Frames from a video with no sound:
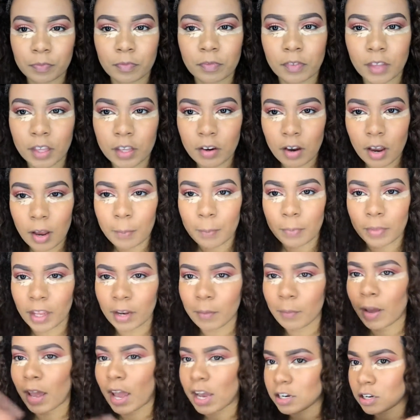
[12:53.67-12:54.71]
Then
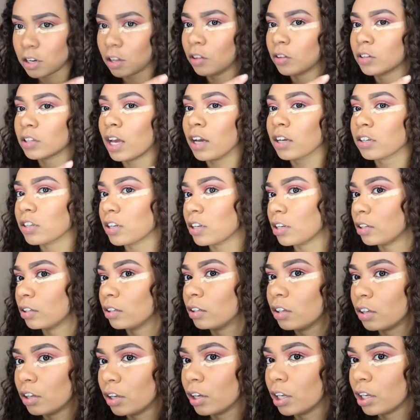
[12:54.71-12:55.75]
my eyeshadow looks actually
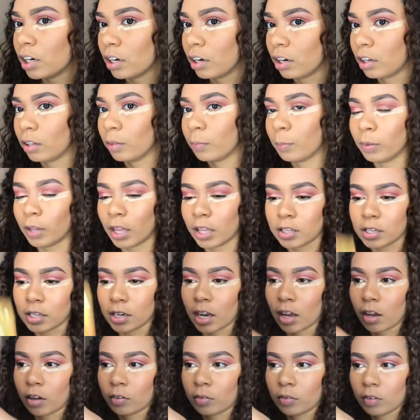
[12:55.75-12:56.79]
good and blended
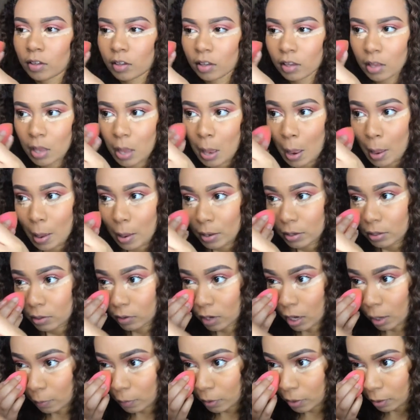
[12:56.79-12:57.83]
out. So
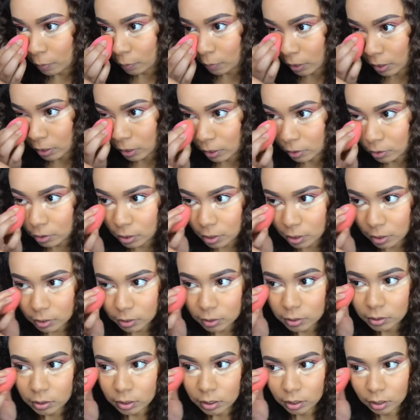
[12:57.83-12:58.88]
now I'm gonna blend out the
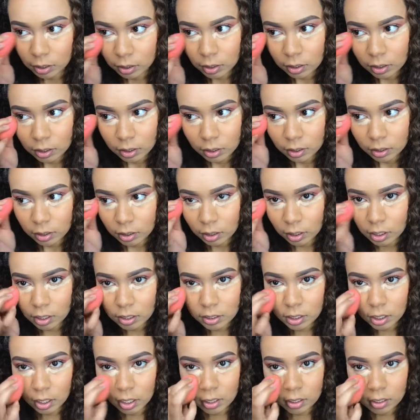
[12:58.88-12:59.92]
concealer. You're gonna
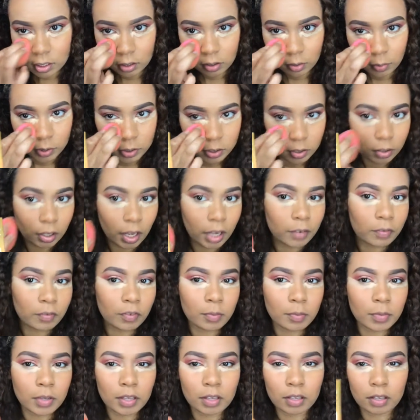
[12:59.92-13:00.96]
see that it's a little bit too light for
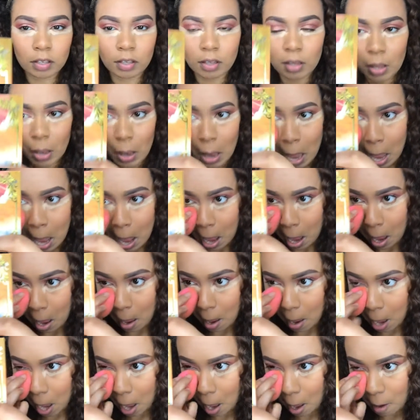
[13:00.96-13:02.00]
me,
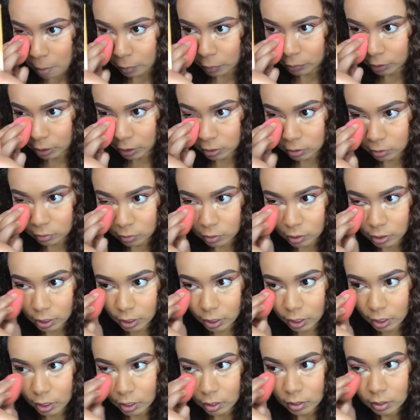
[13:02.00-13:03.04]
but that's
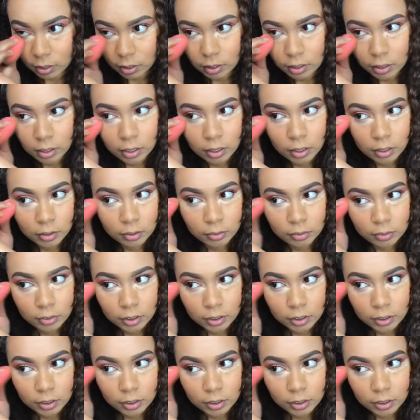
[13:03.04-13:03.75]
okay, you know,